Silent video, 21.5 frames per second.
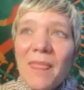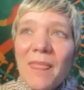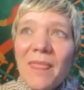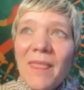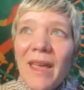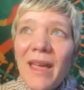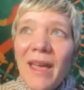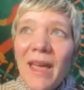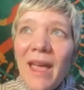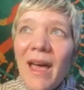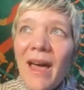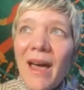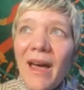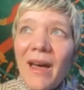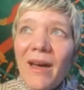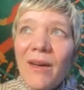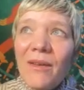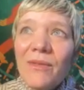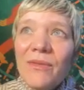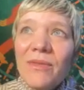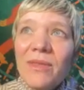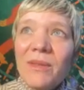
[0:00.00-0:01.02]
they
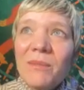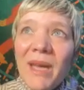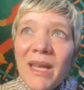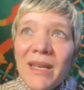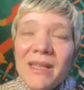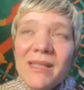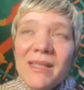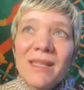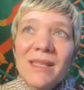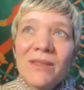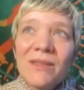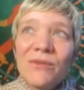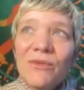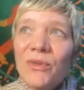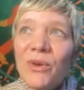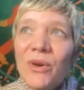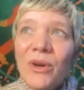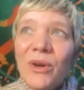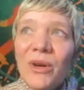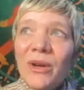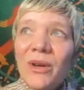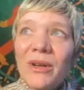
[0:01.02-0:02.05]
have the medicine
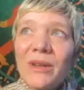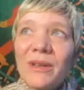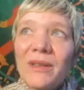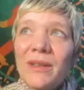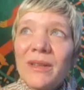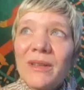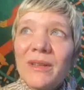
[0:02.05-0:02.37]
for